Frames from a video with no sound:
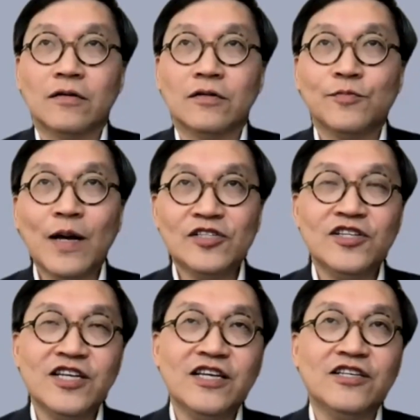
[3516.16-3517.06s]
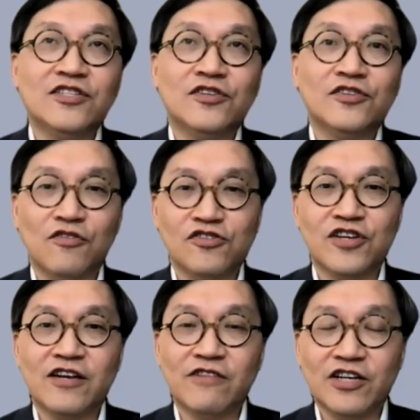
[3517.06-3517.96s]
Smart City is the 3rd
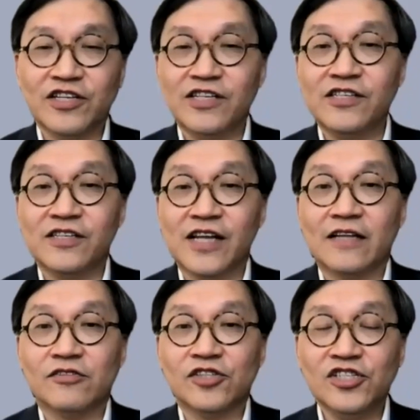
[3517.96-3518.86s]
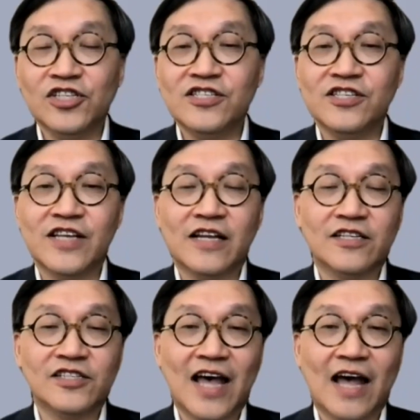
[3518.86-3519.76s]
generation internet. City Internet
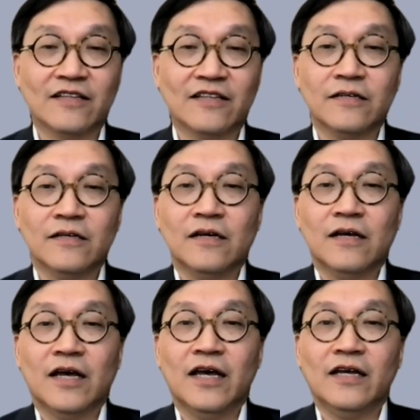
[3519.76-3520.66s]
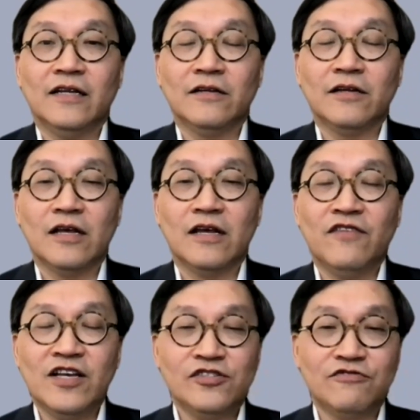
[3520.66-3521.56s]
is that. And if
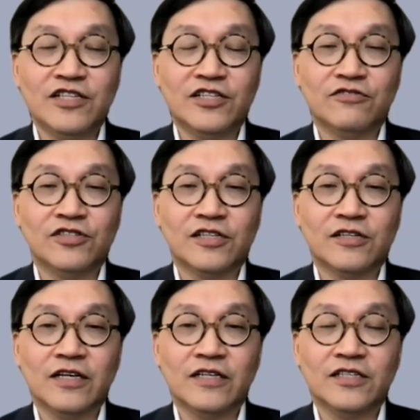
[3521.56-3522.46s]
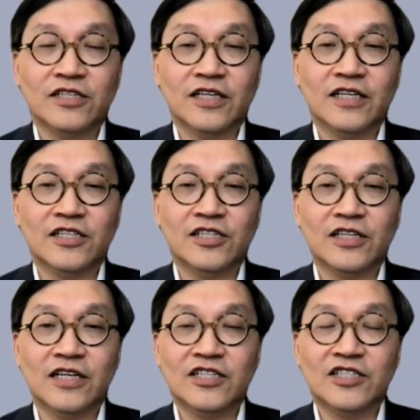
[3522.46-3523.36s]
history is
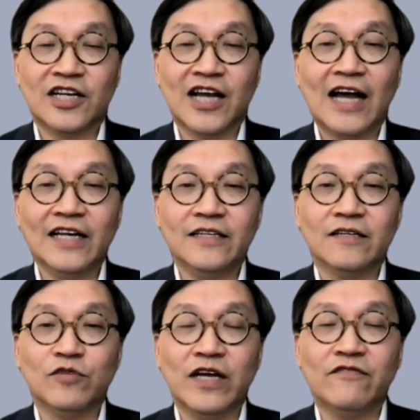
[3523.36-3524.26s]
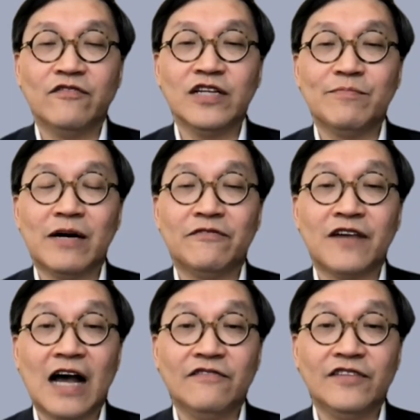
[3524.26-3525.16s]
the guide, we have only about
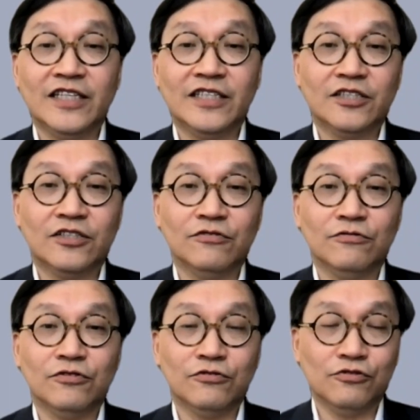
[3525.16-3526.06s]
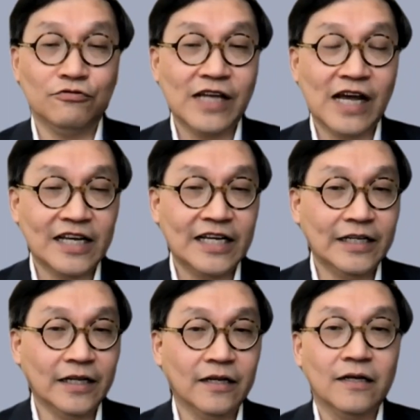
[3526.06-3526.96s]
5 years to do that
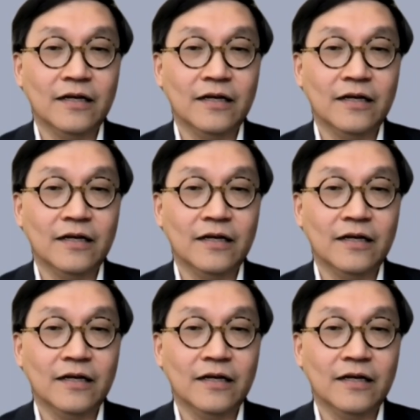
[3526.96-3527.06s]
in.